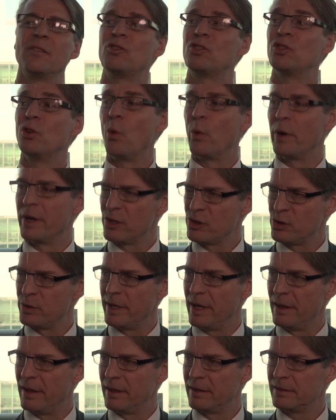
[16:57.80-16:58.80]
of drawings
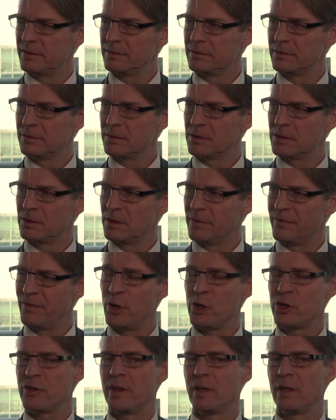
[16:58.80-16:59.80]
together. The
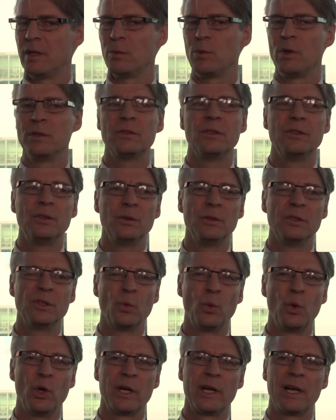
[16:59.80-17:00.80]
first thing you want to do is
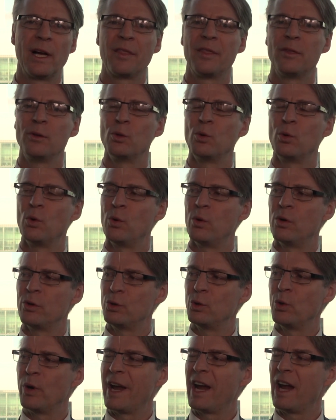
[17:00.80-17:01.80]
work out your
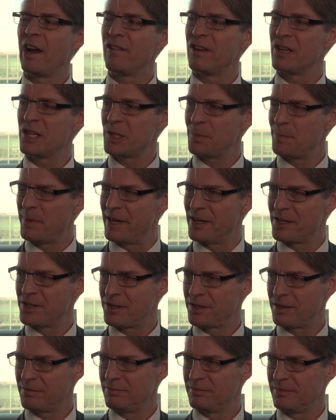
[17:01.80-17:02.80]
area
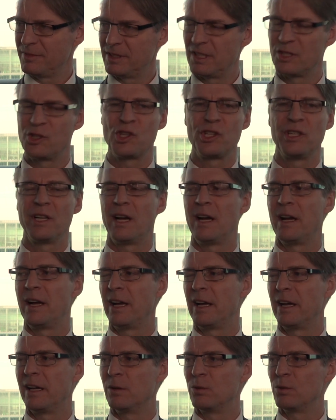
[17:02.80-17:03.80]
space, the
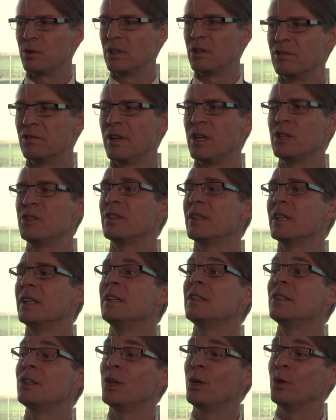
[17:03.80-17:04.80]
GIA, or gross
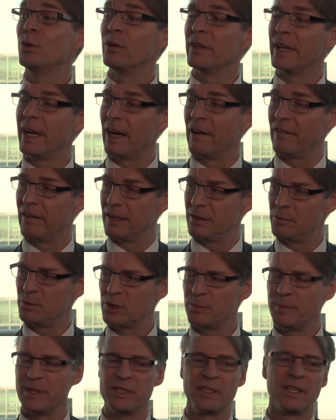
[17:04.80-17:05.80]
internal area,
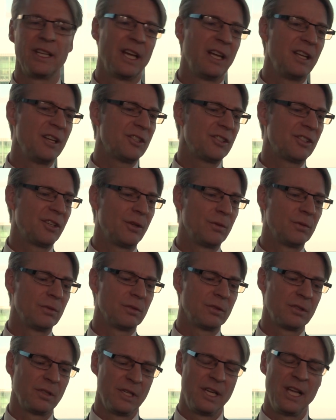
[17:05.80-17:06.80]
which means the
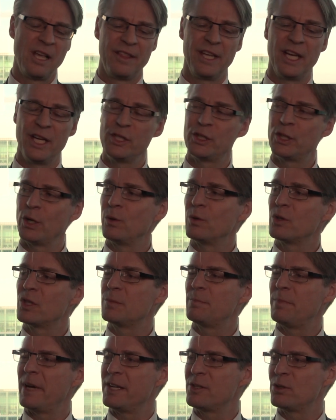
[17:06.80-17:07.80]
internal
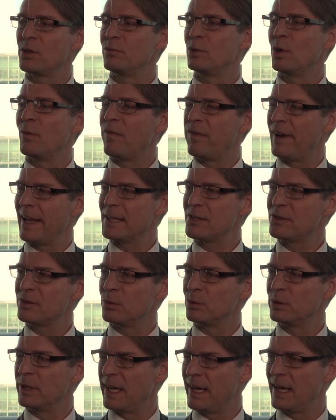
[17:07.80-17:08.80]
space of your flats
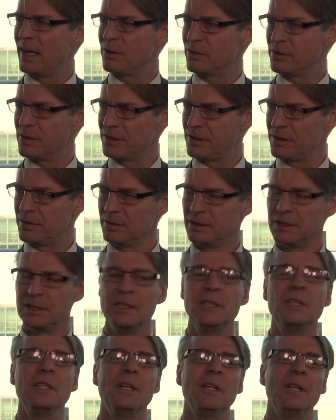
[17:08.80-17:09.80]
or your houses.
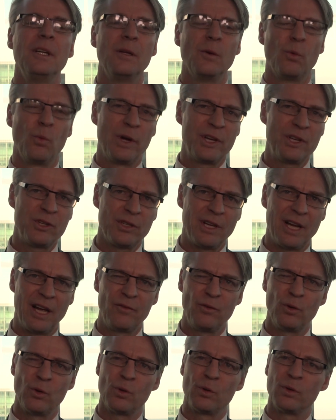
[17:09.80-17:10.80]
Once you
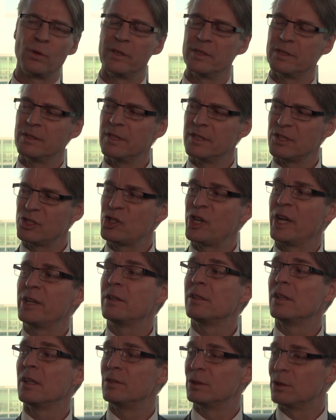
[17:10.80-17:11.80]
have your
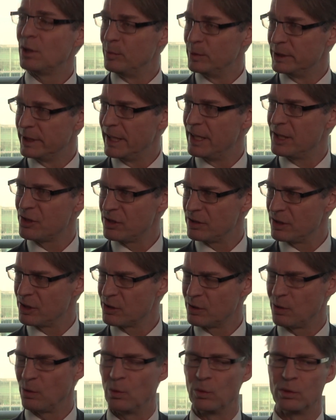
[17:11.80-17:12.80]
schedule of accommodation, it's
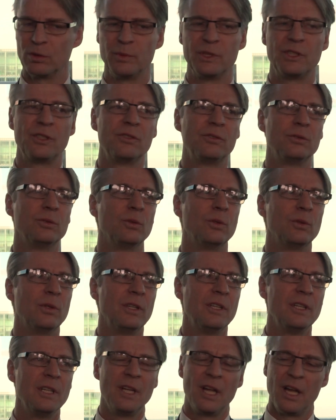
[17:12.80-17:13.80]
called, which is your
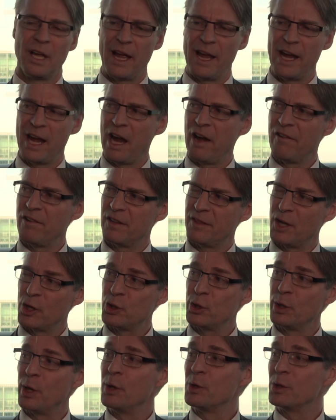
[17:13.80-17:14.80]
area
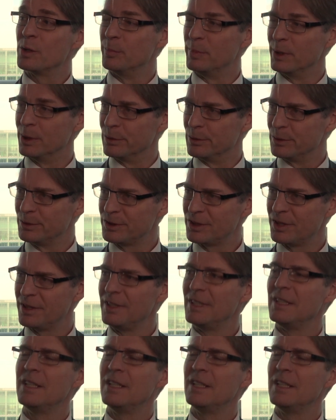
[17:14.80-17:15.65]
that you're going to build,